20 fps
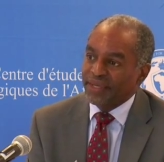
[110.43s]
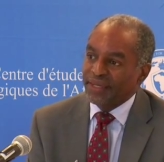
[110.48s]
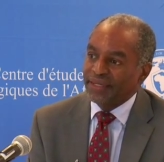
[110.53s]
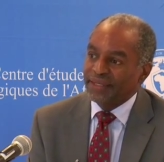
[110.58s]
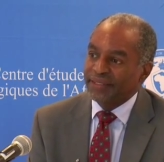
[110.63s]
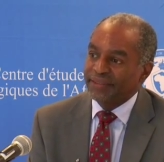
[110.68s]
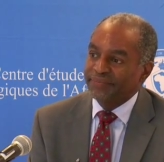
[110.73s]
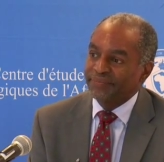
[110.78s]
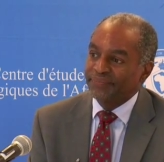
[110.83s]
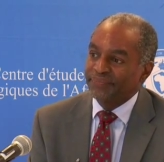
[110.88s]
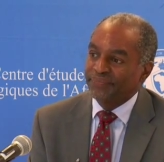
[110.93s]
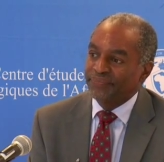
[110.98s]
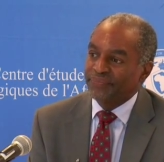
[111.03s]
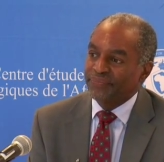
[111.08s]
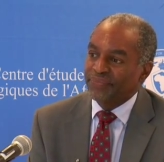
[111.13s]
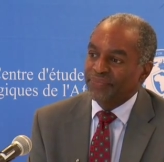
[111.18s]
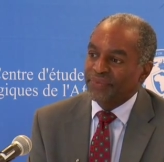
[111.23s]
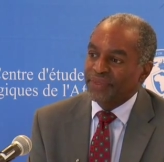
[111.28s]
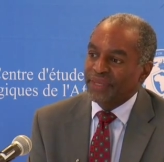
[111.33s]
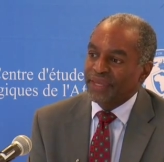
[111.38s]
Um,
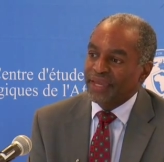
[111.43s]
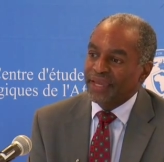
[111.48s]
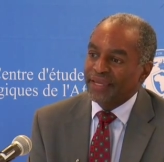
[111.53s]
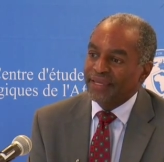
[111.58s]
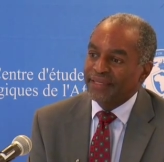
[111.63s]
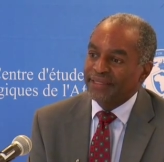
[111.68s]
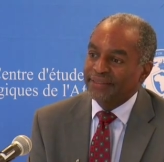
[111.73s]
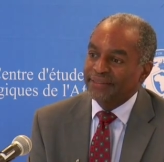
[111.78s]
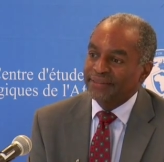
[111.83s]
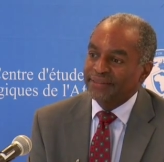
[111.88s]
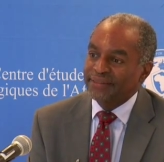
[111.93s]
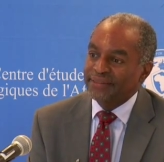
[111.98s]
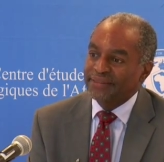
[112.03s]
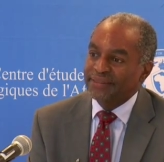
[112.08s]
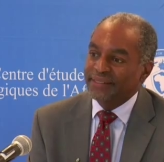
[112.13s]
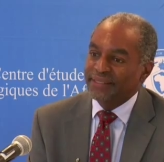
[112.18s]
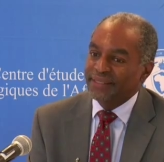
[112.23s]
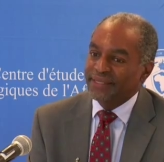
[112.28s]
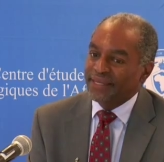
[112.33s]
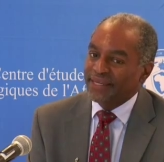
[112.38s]
and
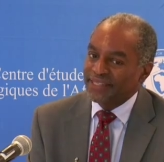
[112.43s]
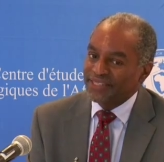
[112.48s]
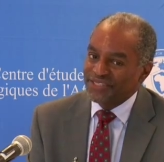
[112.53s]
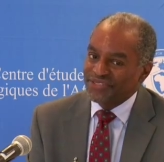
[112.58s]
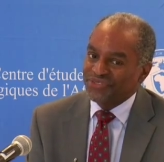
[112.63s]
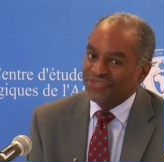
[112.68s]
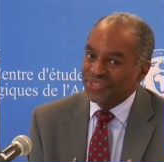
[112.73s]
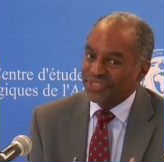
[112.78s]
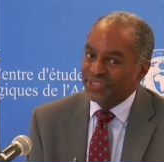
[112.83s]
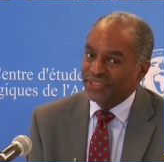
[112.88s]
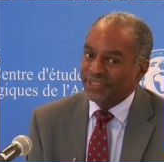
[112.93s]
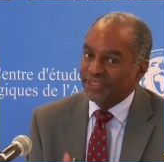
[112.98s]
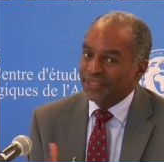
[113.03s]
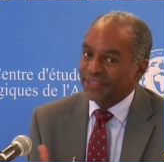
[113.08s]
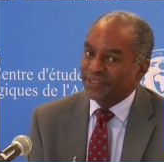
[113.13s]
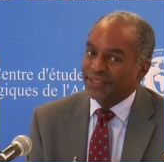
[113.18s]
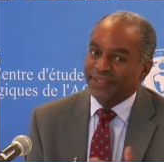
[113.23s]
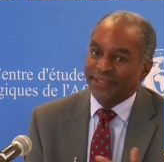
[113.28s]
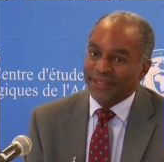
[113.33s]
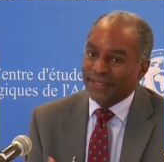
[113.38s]
history
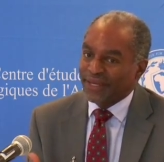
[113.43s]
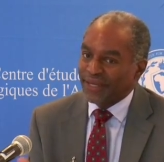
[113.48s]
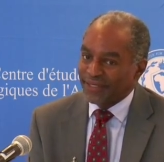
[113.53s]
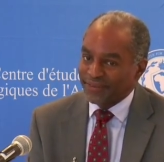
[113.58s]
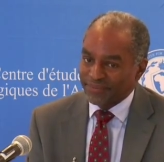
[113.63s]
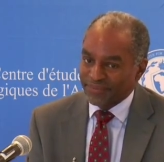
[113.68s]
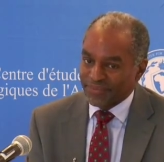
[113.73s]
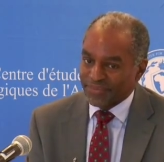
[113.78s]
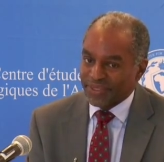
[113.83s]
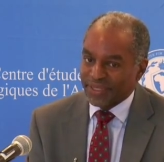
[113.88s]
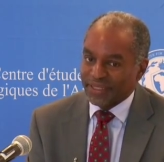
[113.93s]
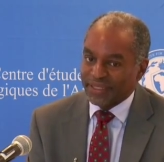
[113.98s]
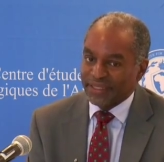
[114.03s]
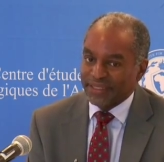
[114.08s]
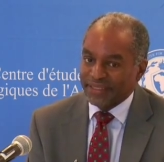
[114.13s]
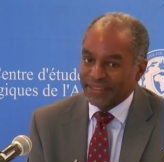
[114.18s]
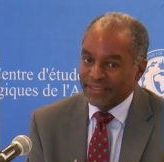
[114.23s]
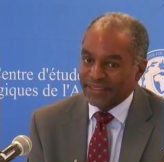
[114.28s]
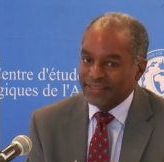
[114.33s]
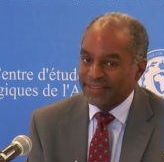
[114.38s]
I'm,
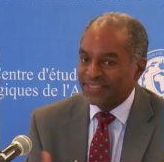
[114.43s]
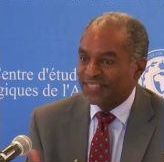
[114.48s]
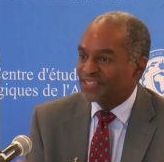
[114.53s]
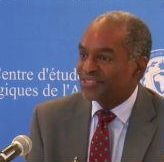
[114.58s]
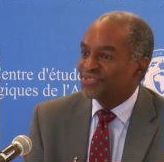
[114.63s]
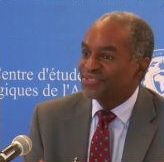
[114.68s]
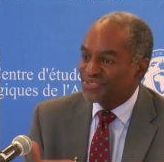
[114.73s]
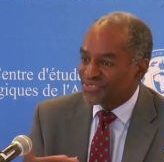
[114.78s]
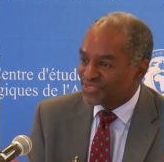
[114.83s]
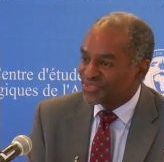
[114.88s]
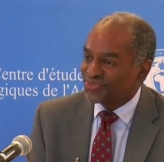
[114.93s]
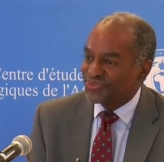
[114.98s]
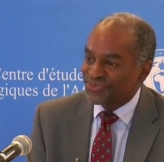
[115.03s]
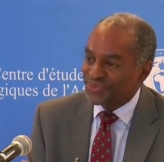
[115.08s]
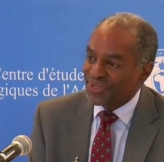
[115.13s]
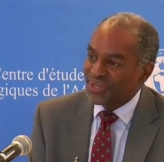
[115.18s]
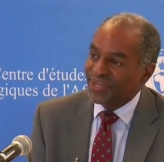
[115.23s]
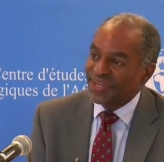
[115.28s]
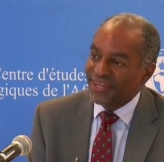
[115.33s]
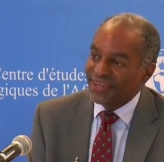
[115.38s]
uh, continues
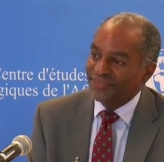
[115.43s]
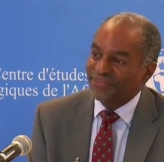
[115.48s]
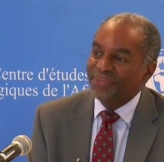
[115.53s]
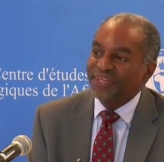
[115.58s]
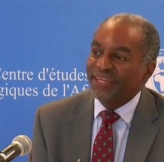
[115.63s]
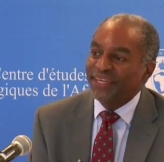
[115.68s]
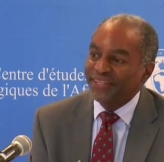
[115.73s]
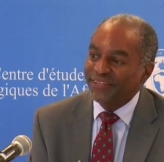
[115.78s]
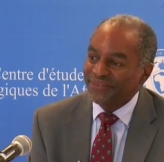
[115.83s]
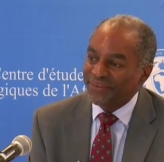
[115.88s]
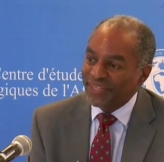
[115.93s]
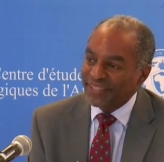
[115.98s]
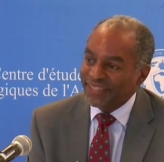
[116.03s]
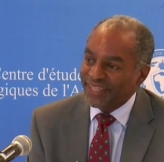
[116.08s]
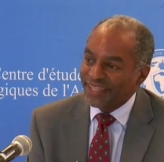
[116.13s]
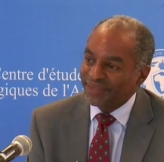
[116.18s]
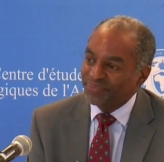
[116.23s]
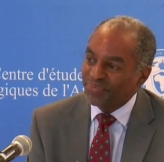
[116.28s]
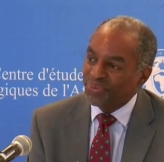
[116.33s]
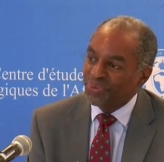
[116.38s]
to reiterate
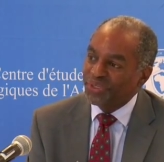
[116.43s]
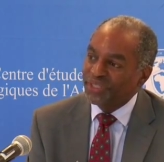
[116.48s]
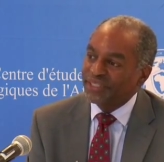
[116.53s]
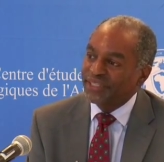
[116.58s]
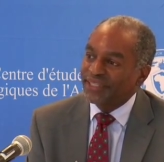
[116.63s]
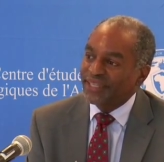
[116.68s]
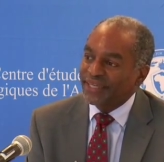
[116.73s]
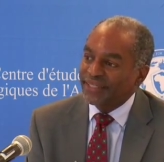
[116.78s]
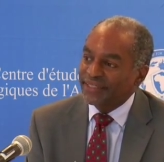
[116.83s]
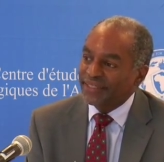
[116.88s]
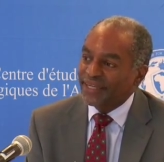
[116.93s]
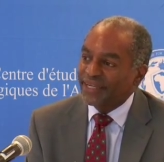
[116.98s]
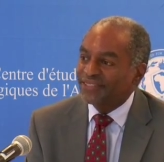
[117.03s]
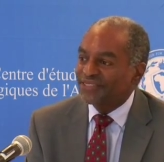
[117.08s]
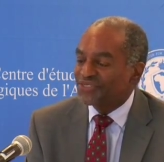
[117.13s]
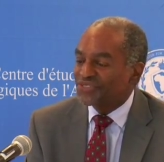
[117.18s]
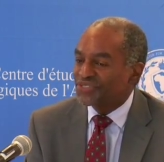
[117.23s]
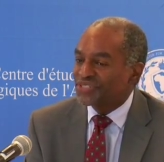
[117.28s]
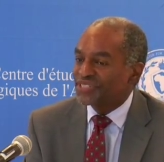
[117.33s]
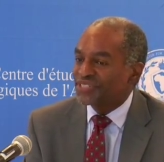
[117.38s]
that point, that
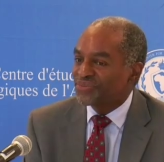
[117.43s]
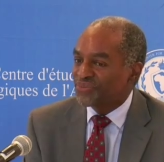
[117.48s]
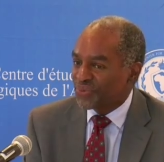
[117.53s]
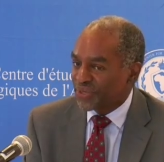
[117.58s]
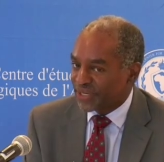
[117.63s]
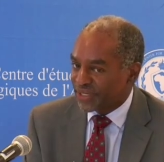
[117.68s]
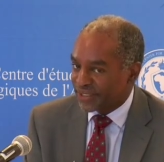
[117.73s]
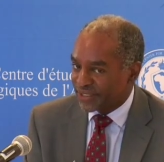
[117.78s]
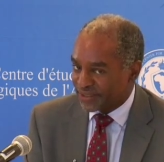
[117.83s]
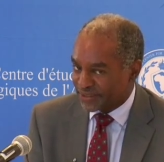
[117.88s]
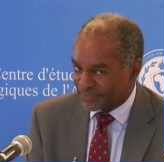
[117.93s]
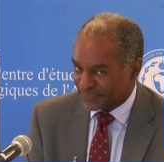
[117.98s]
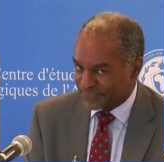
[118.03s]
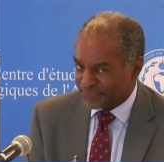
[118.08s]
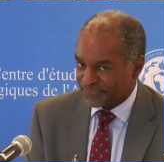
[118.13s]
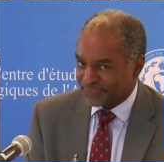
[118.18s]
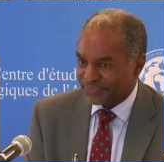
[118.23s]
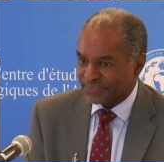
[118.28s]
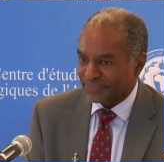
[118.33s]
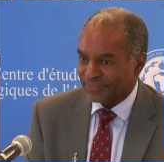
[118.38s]
countries where
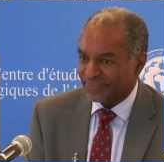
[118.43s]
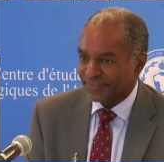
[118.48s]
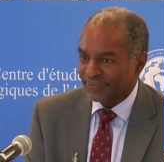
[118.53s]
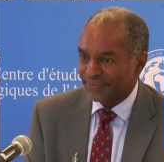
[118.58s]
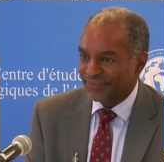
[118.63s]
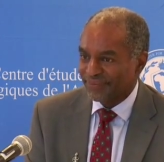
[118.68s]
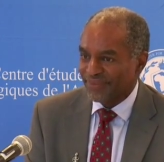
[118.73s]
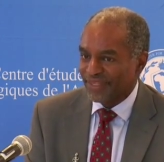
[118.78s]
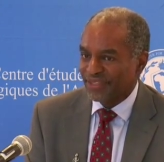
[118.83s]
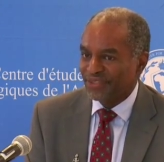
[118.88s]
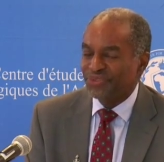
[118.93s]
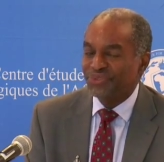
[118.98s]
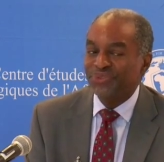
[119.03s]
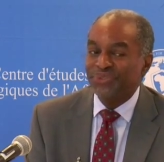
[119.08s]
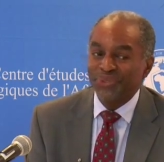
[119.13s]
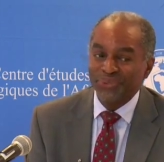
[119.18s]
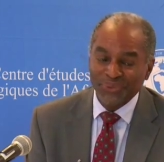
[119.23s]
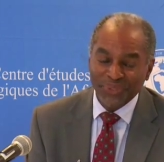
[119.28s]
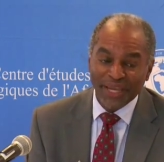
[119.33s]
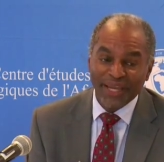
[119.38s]
you
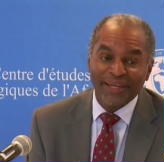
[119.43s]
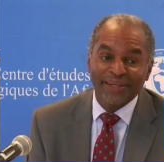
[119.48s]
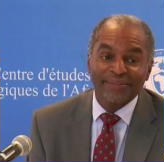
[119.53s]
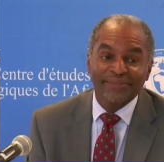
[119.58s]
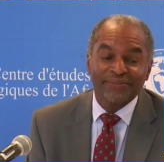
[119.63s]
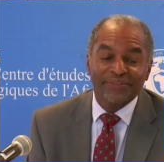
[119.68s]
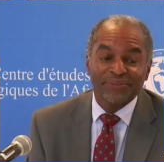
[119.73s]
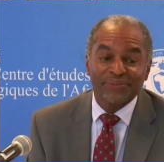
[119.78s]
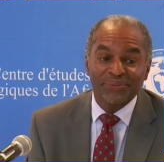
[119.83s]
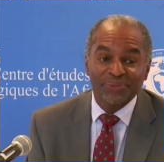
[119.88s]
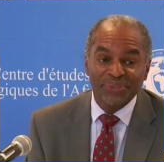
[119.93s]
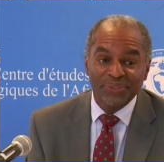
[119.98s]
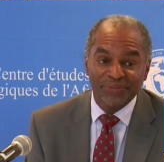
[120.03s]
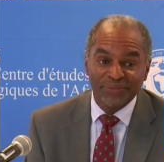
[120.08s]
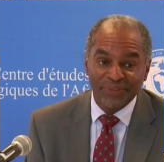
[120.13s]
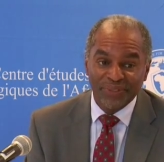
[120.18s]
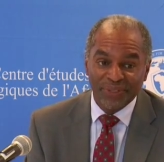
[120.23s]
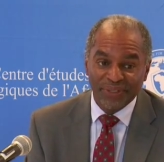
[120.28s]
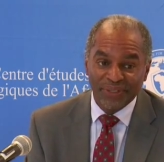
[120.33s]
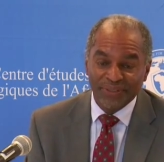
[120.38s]
don't have the rule
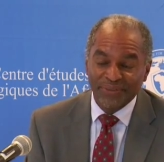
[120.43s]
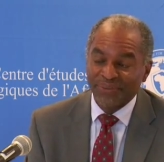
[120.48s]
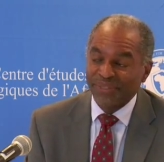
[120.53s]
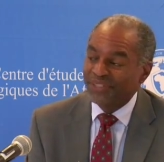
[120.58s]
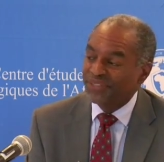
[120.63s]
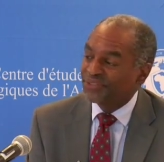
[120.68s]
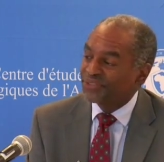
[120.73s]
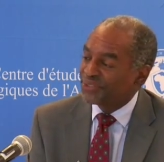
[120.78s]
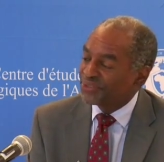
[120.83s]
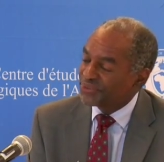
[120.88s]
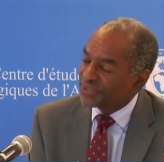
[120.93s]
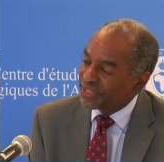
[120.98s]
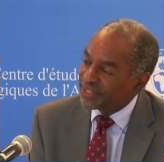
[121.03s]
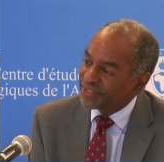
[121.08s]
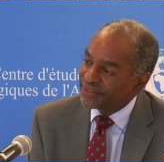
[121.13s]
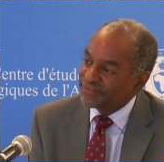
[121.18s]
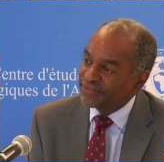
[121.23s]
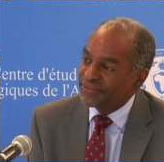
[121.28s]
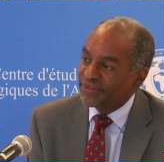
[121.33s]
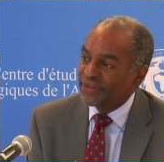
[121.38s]
of law, where you don't
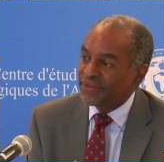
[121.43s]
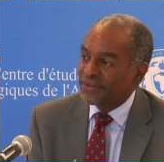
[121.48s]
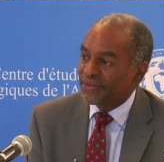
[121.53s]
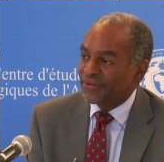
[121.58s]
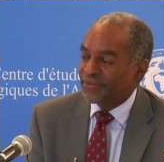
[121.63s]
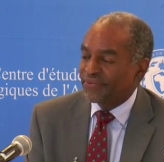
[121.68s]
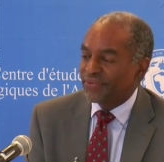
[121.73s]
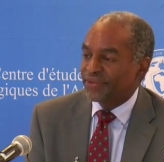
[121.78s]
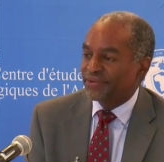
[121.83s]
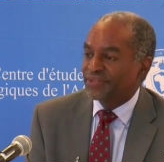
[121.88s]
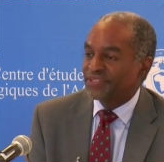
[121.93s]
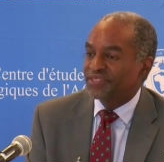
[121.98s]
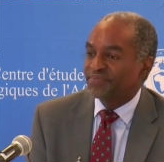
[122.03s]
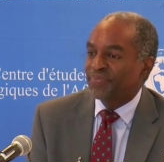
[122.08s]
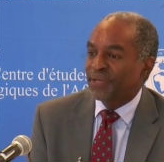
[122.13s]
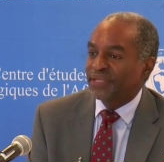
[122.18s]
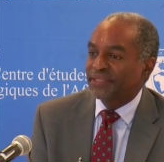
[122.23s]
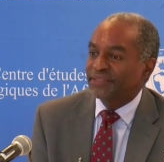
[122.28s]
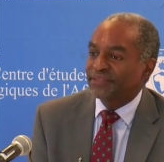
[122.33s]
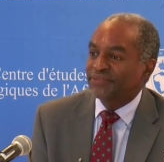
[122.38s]
have the
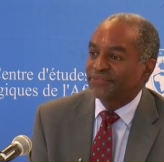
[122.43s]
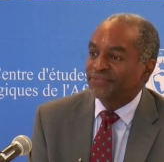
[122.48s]
respect